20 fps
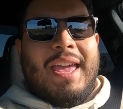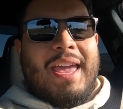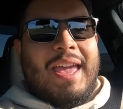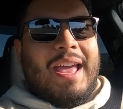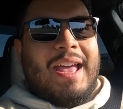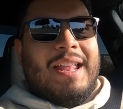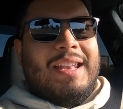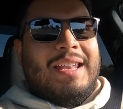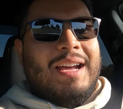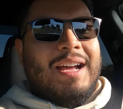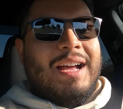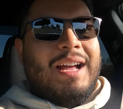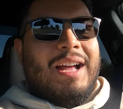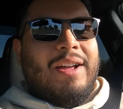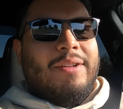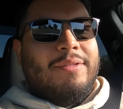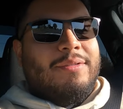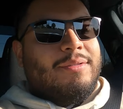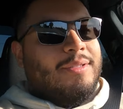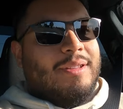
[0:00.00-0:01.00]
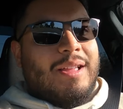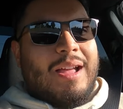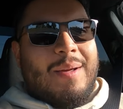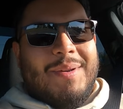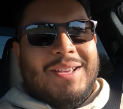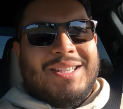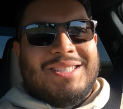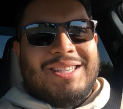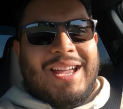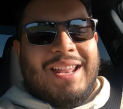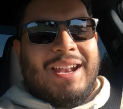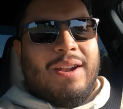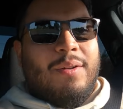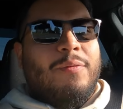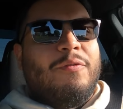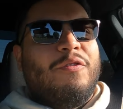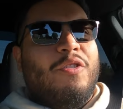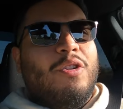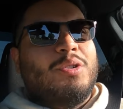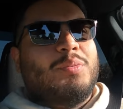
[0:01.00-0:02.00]
and uh, i'm excited
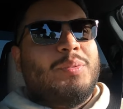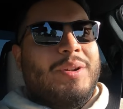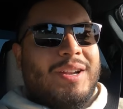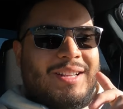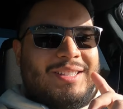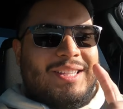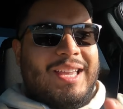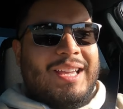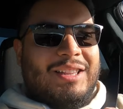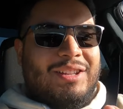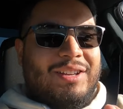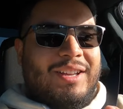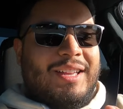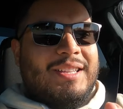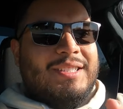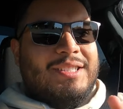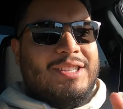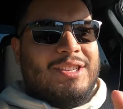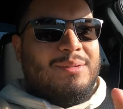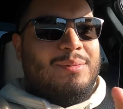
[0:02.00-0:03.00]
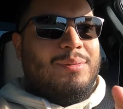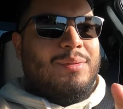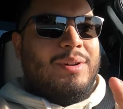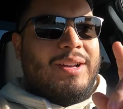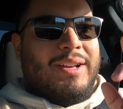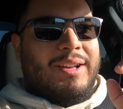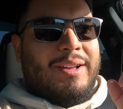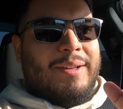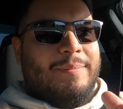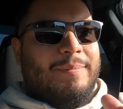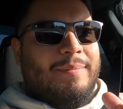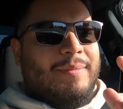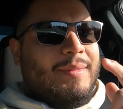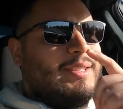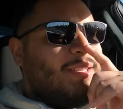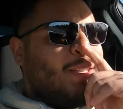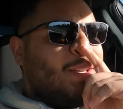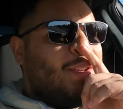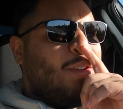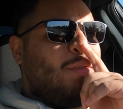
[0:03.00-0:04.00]
first we're gonna take a look at his q uh,
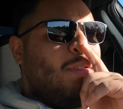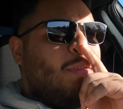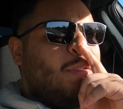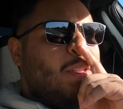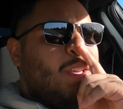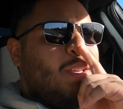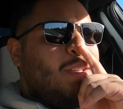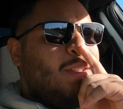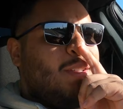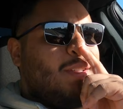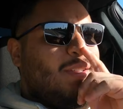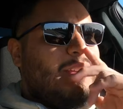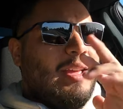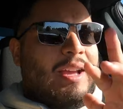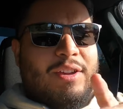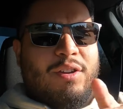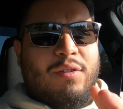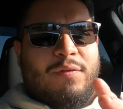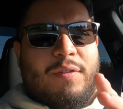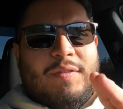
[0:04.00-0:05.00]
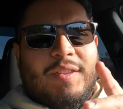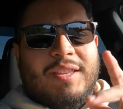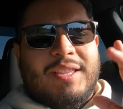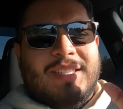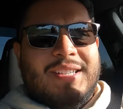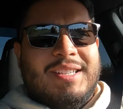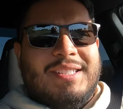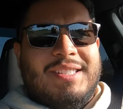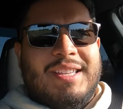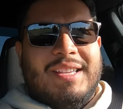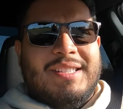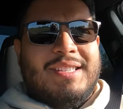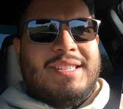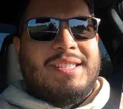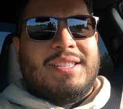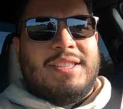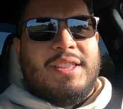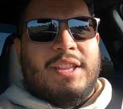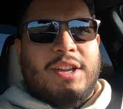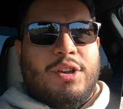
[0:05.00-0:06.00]
is it q50 yeah q50 the 60
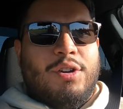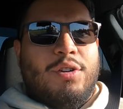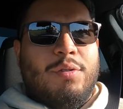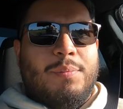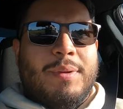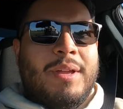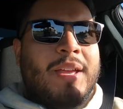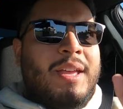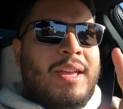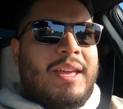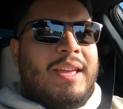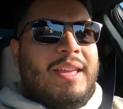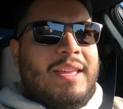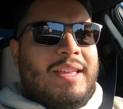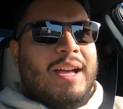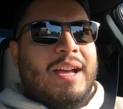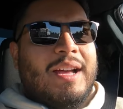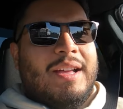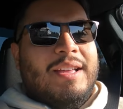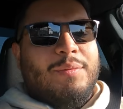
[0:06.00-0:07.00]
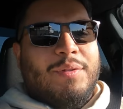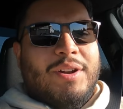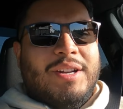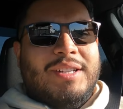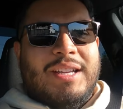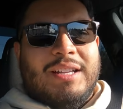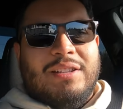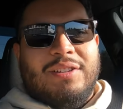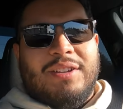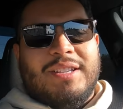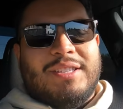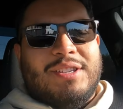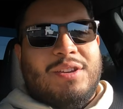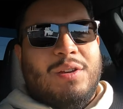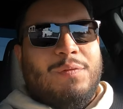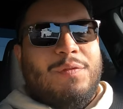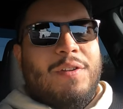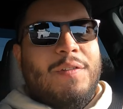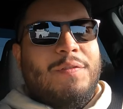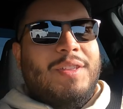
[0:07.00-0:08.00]
is the, the coupe uh, we're gonna take a look at his
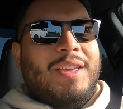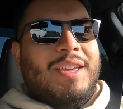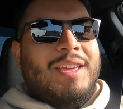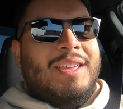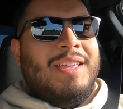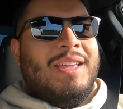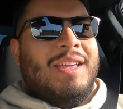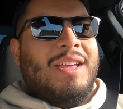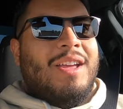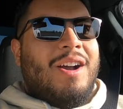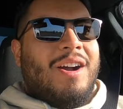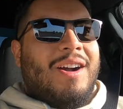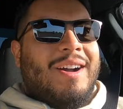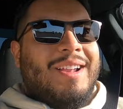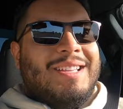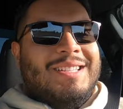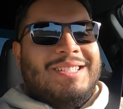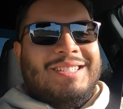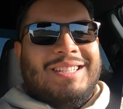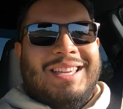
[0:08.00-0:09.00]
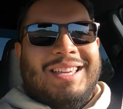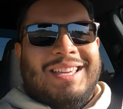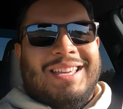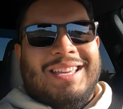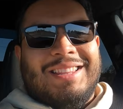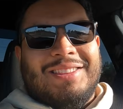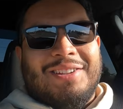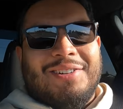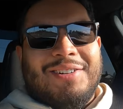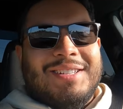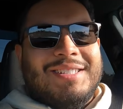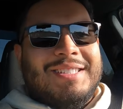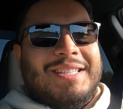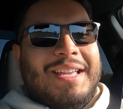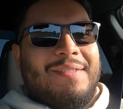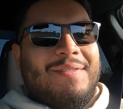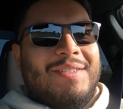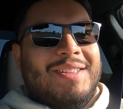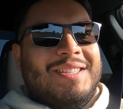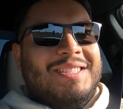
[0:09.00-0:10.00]
q50 on his
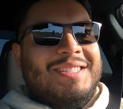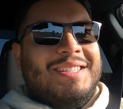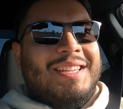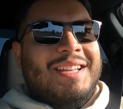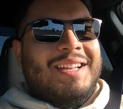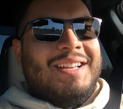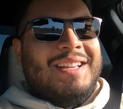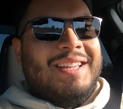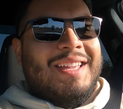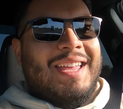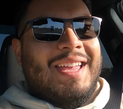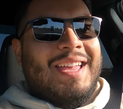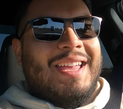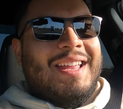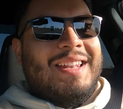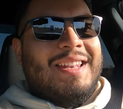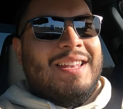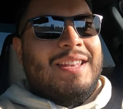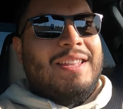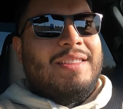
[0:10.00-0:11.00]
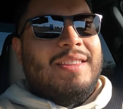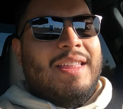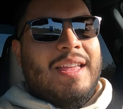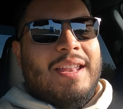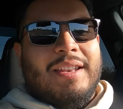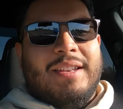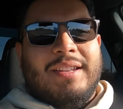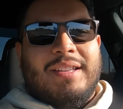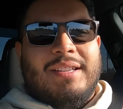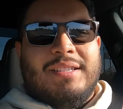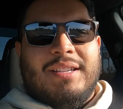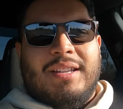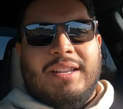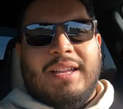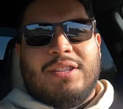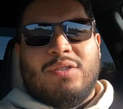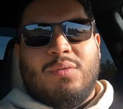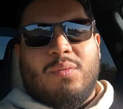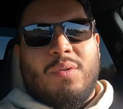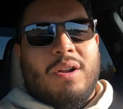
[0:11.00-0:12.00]
te37s uh, and then he's gonna
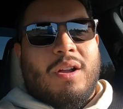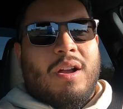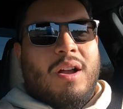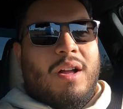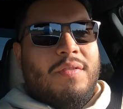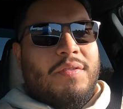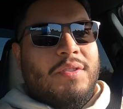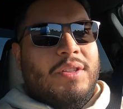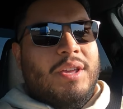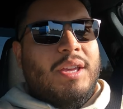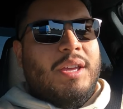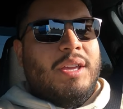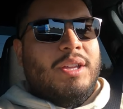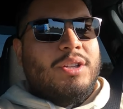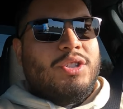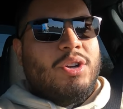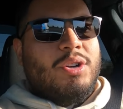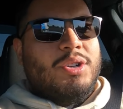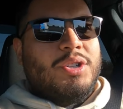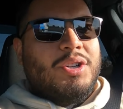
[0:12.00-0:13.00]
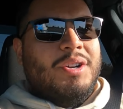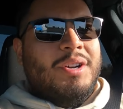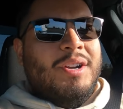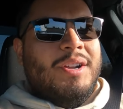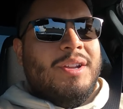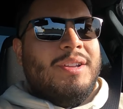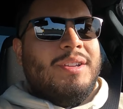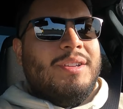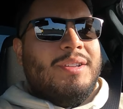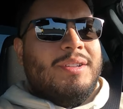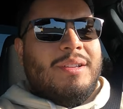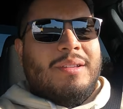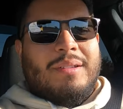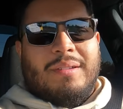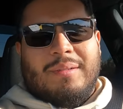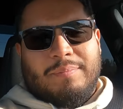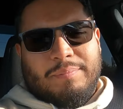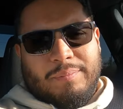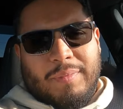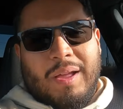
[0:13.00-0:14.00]
get to work on the charger
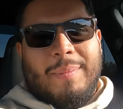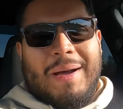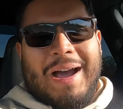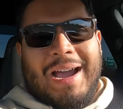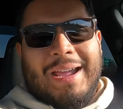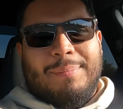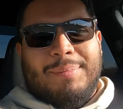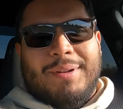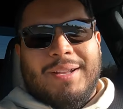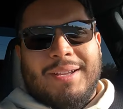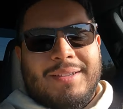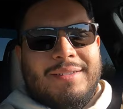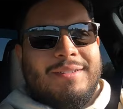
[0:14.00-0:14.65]
i'm hyped